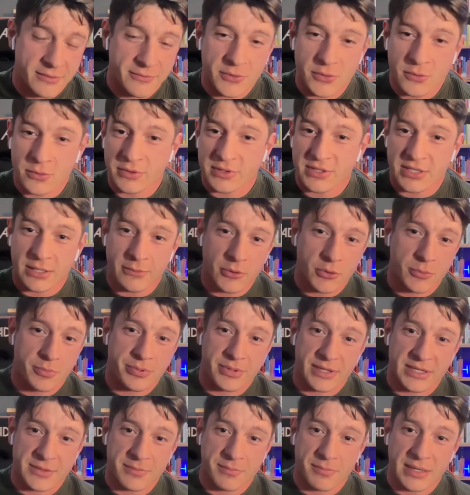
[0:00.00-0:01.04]
If you want someone to
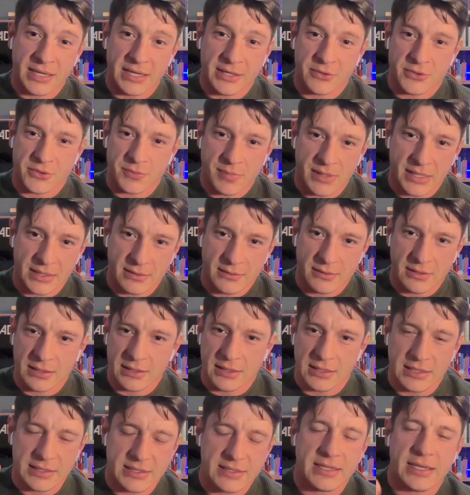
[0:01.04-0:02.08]
press buttons. But
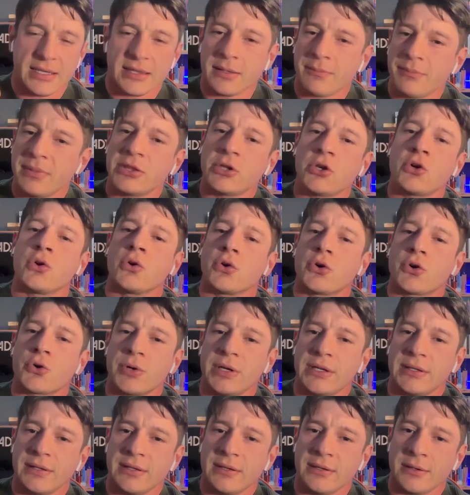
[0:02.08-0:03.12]
let's get a bit
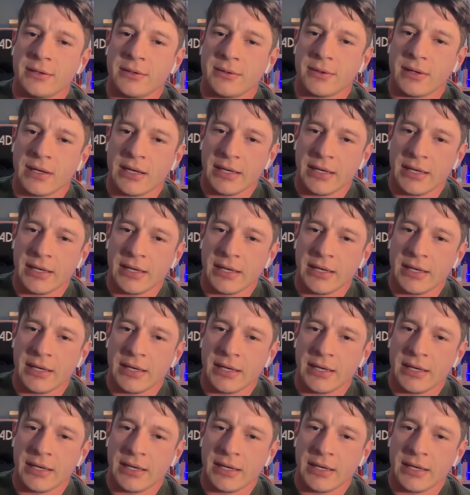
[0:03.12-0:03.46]
concrete here.